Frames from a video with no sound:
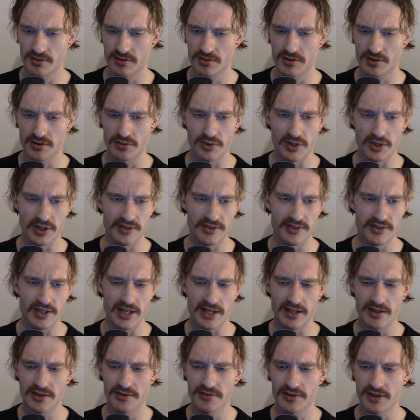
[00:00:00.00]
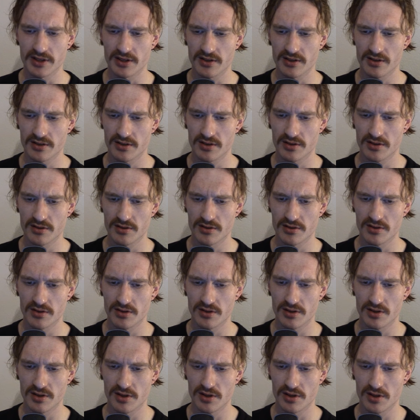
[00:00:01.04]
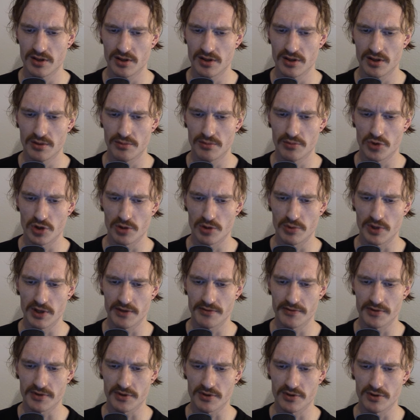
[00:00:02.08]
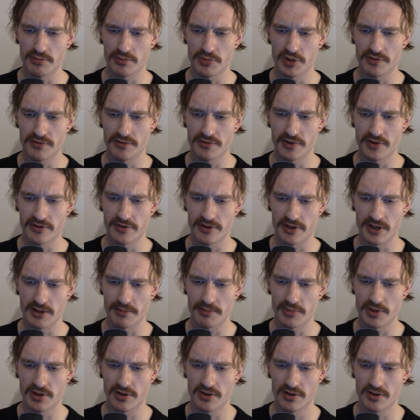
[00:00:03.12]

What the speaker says: really see anything. Probably have to go a bit further up.